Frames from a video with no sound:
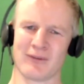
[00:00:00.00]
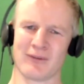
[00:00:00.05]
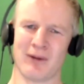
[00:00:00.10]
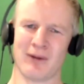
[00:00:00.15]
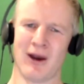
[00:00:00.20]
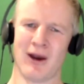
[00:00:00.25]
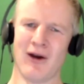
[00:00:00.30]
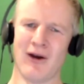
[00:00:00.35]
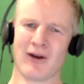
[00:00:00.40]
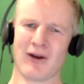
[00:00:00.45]

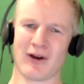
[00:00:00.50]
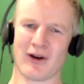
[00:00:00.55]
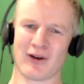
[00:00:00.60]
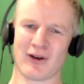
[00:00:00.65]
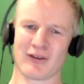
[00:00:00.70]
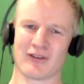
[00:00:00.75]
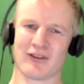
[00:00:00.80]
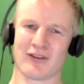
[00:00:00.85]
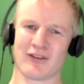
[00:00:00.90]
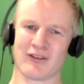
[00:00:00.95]

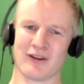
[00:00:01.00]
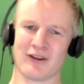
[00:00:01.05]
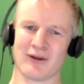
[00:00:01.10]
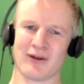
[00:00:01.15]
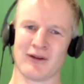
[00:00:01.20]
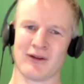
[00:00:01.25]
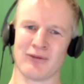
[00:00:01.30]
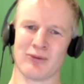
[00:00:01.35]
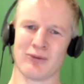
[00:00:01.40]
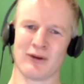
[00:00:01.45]
paradox is that
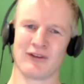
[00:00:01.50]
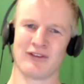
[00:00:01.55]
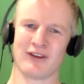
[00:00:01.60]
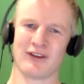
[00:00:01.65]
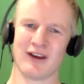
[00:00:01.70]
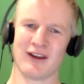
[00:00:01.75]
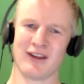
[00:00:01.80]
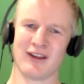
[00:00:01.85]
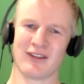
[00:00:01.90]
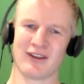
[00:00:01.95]
if we
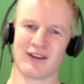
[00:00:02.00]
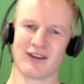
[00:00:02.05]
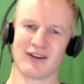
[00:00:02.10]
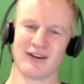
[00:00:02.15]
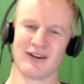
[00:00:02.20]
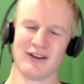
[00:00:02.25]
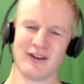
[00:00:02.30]
say that